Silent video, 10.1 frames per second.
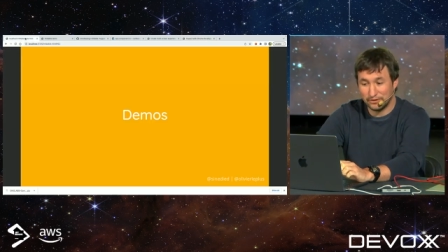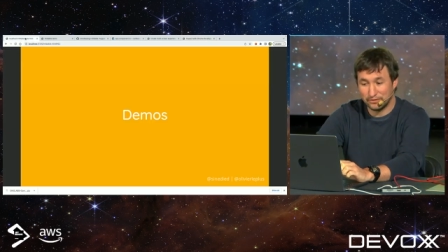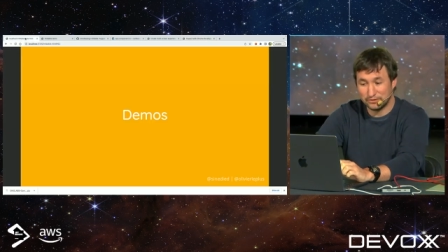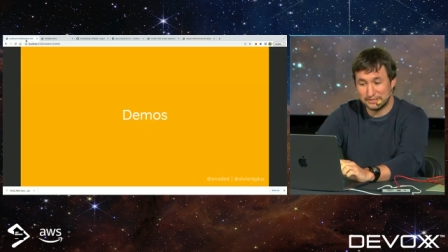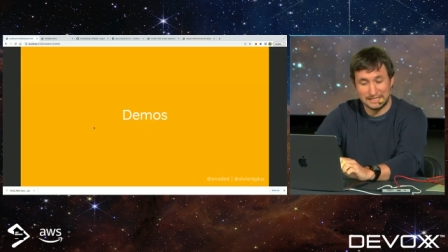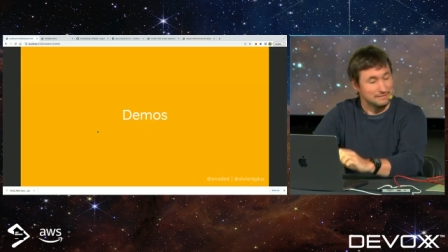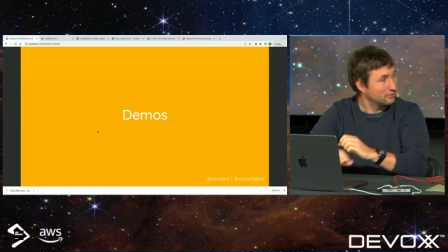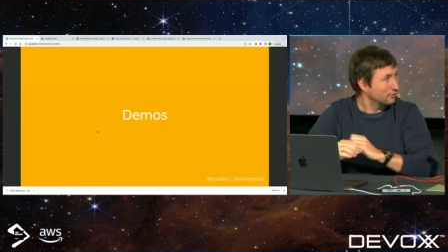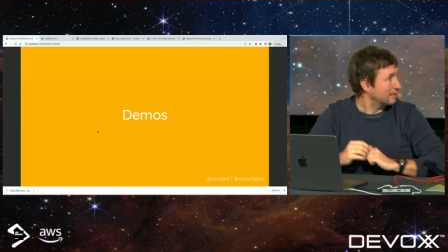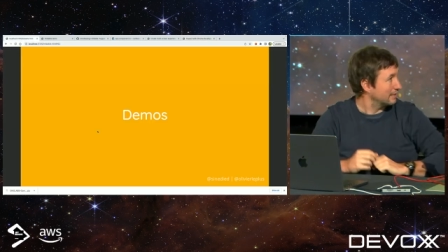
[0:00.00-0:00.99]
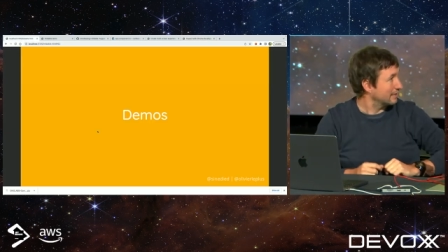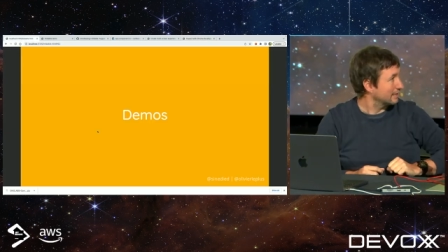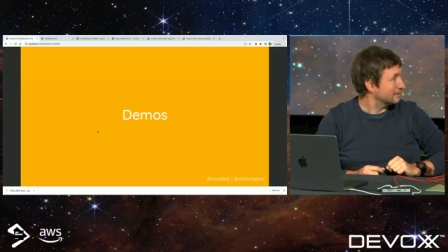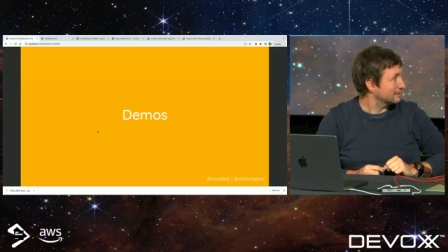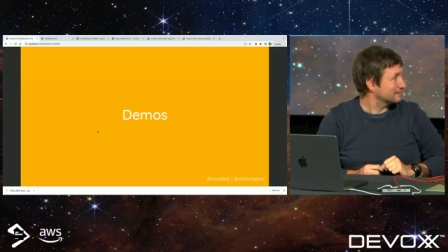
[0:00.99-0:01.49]
for the demo, and
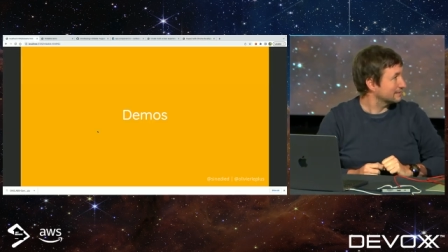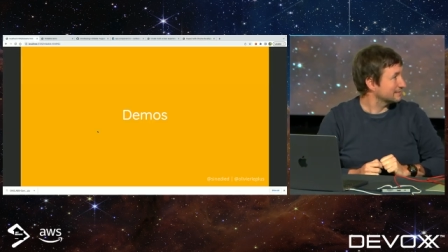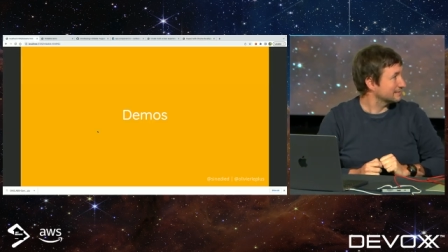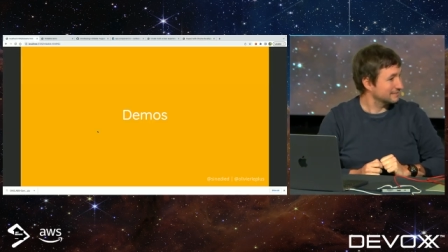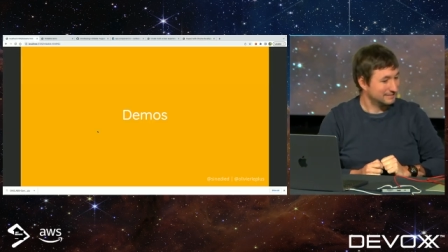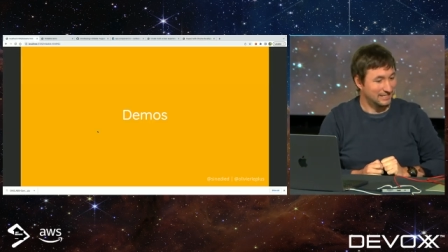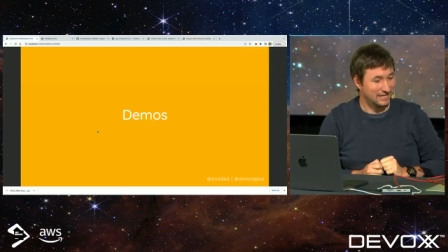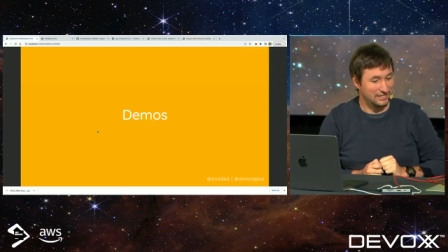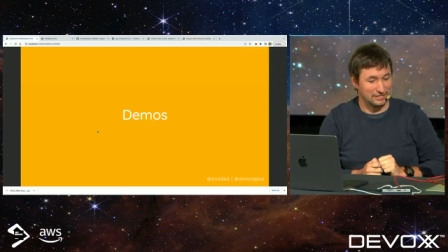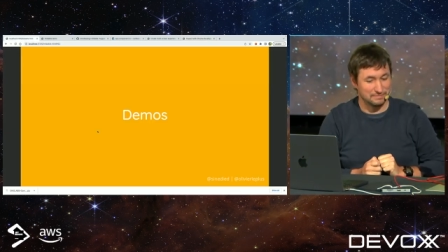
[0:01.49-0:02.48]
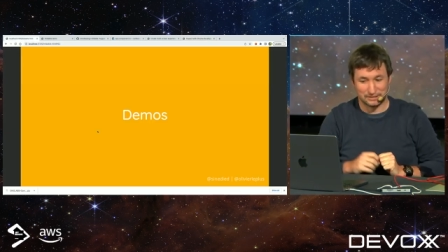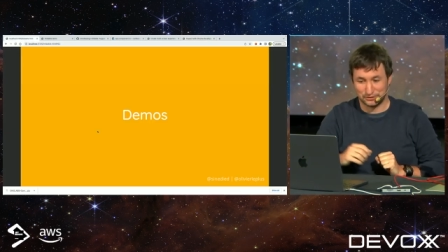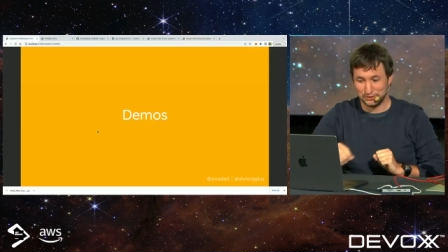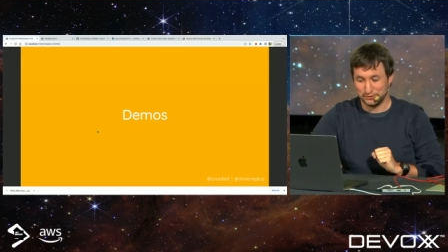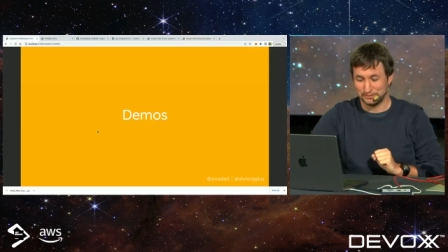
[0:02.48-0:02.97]
I hand it back
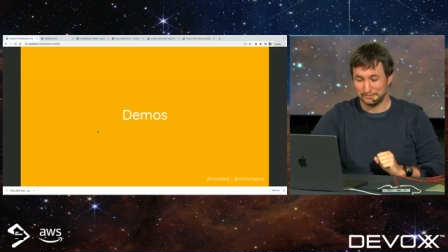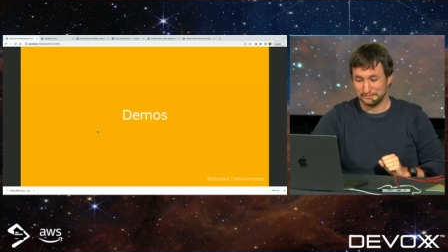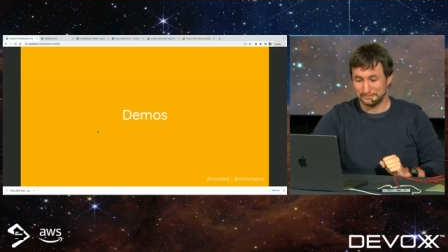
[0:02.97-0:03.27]
to you.